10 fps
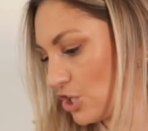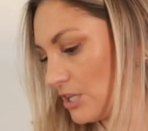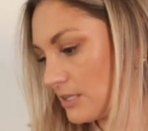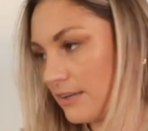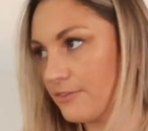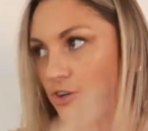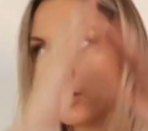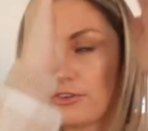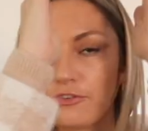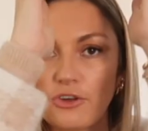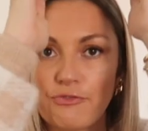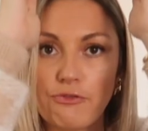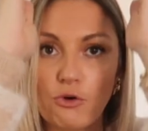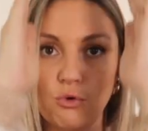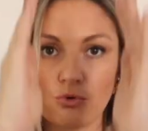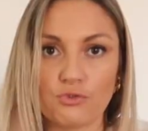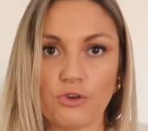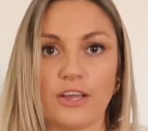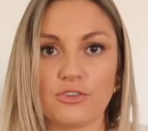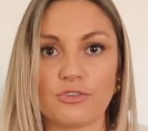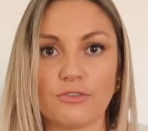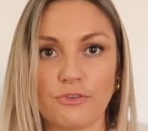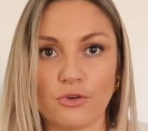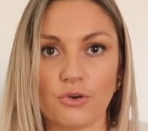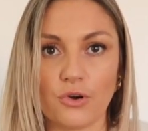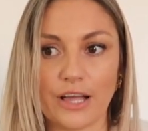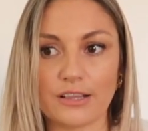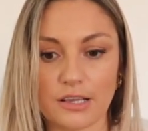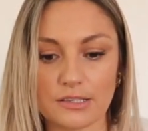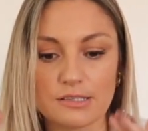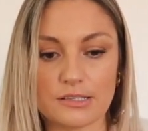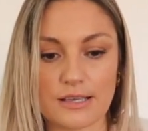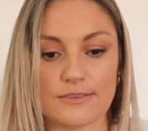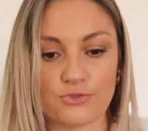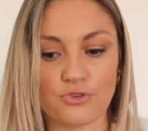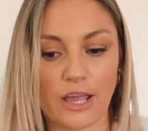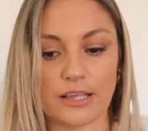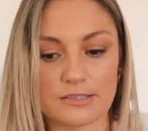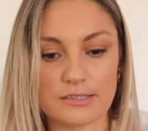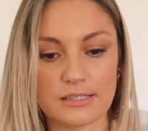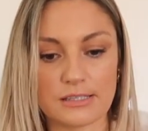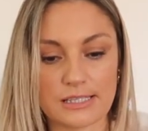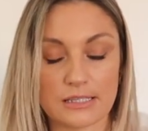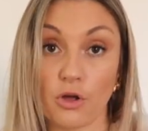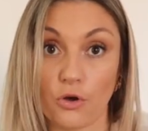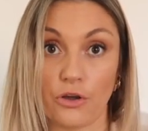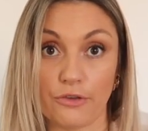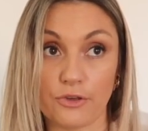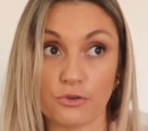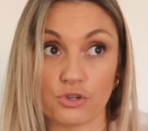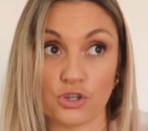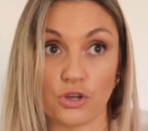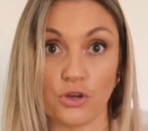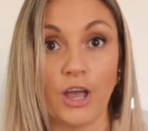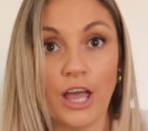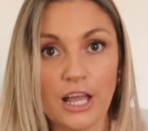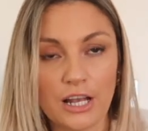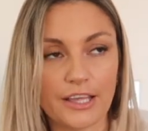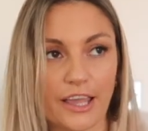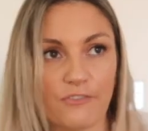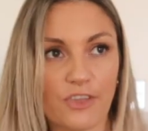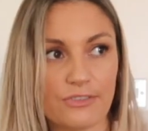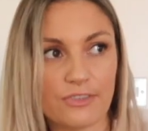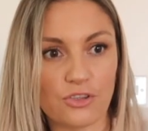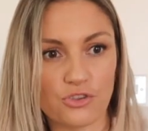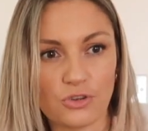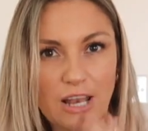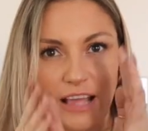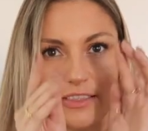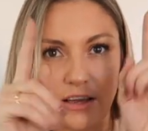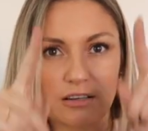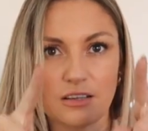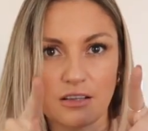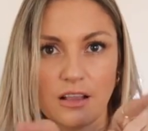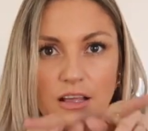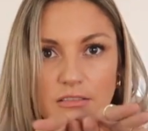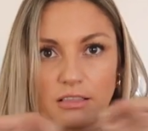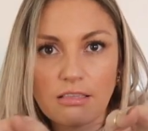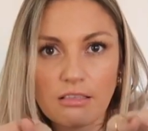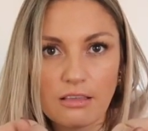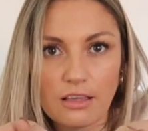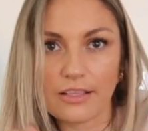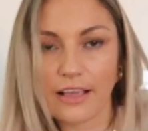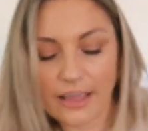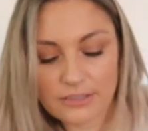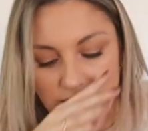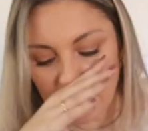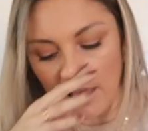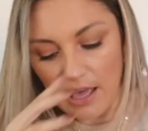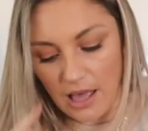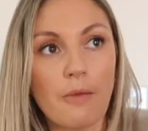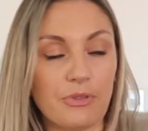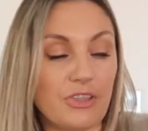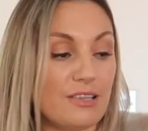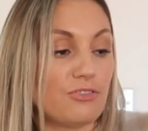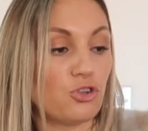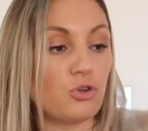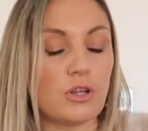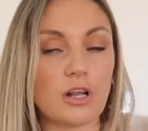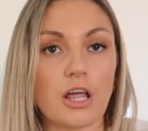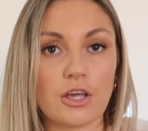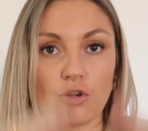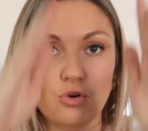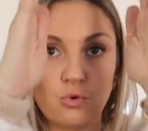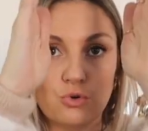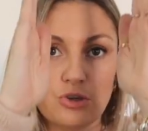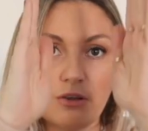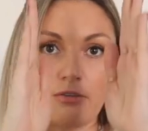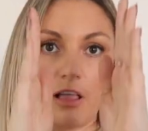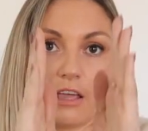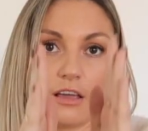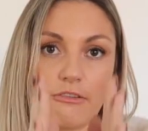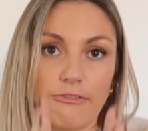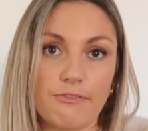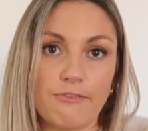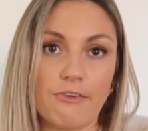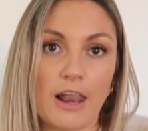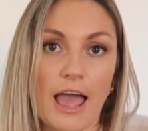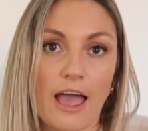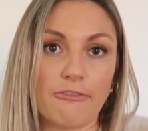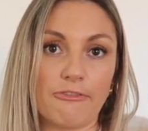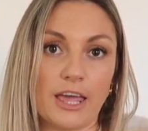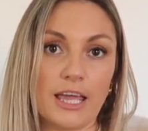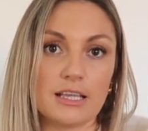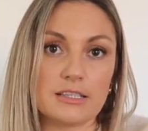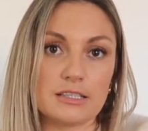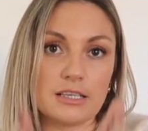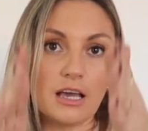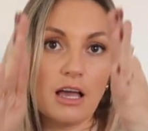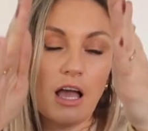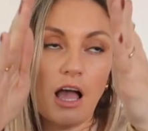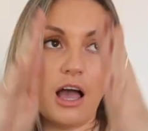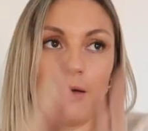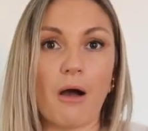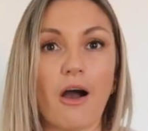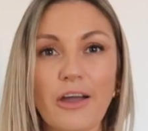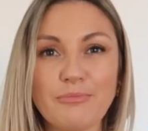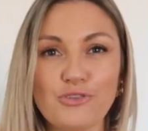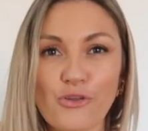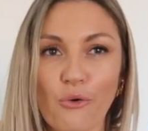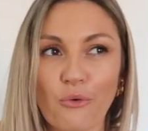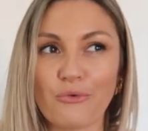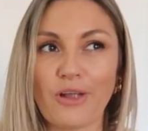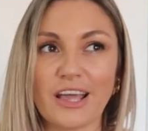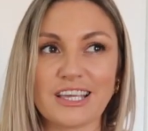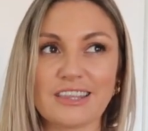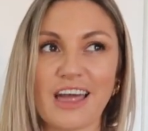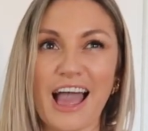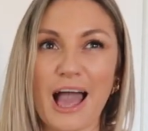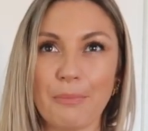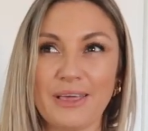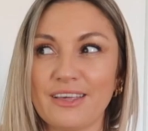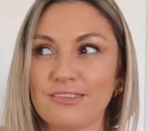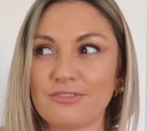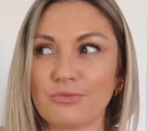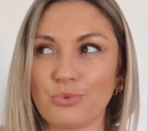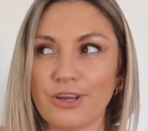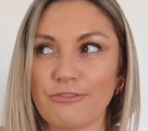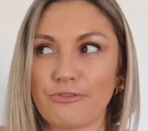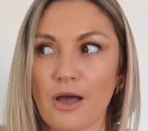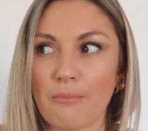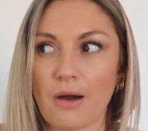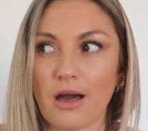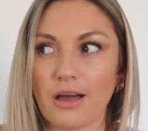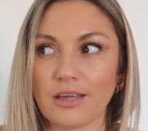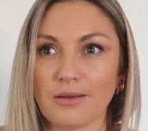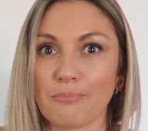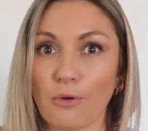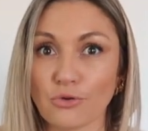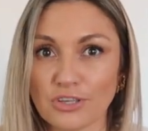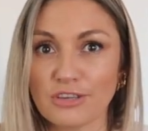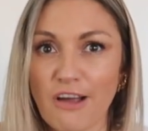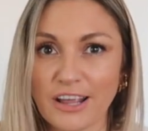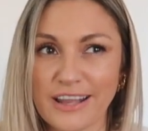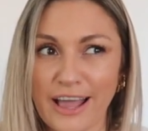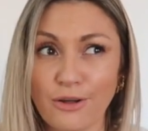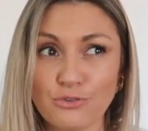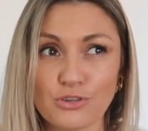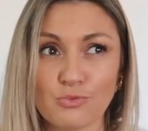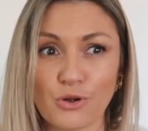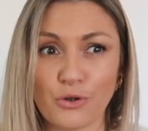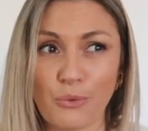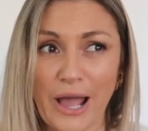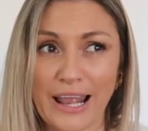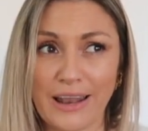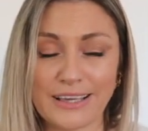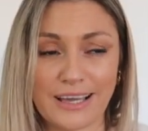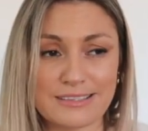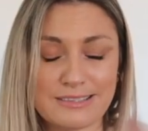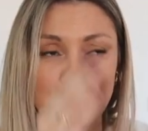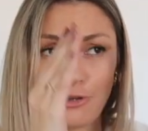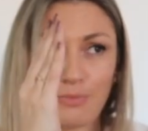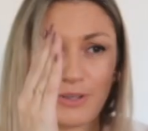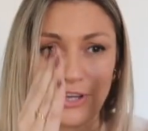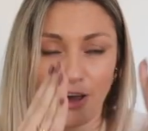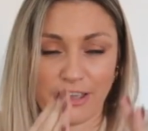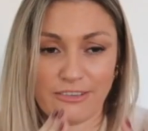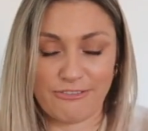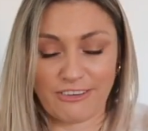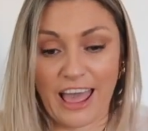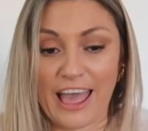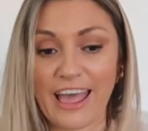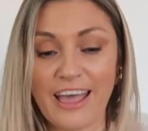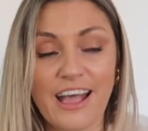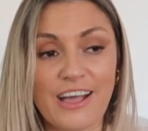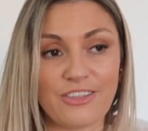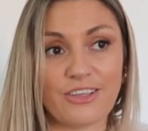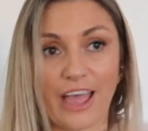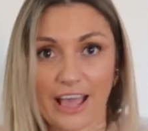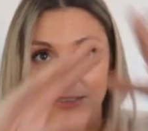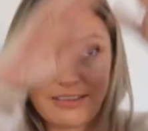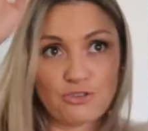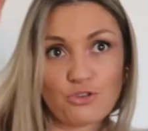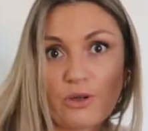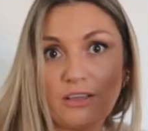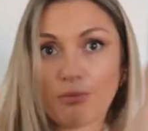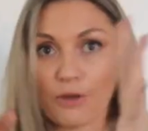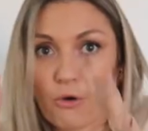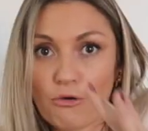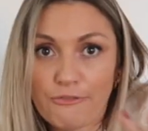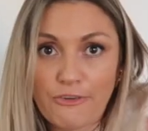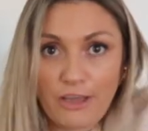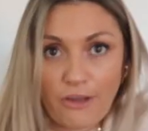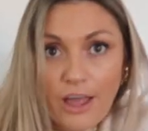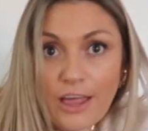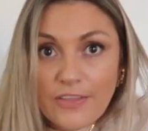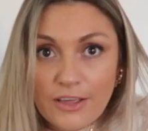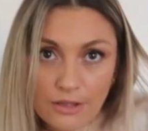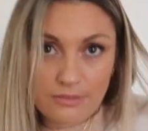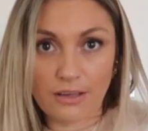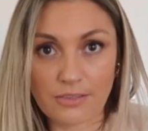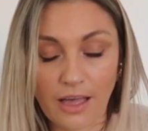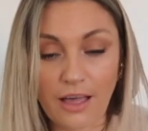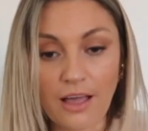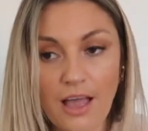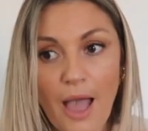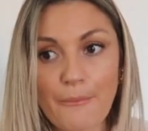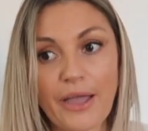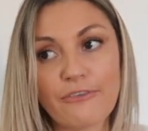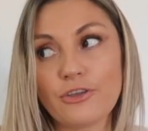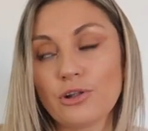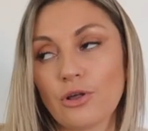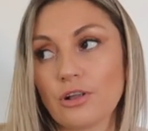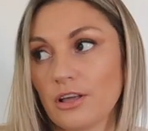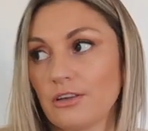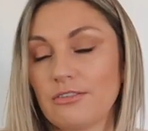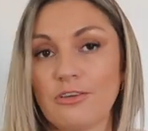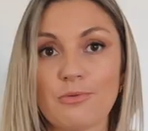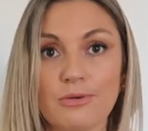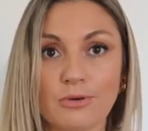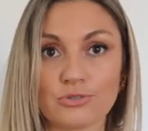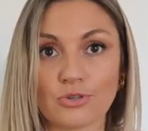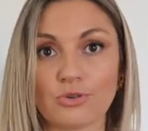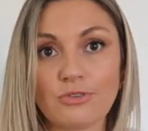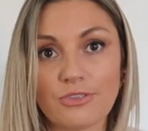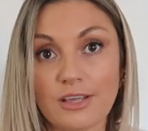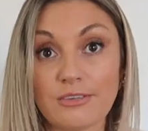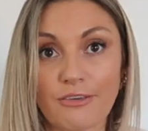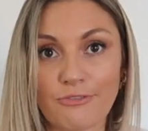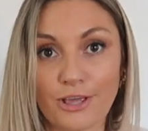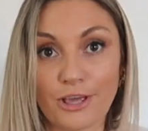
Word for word: jeans have to kind of go fall straight to the floor and like sit straight and slot over your shoe. Like, if they sit to your leg, they kind of go like at the end. But these do look like a gorgeous like flare fit. I'm not like the happiest with my body right now to want to wear like a super tight flare that accentuates my whole figure and then goes like that. But if you look like a supermodel, these are for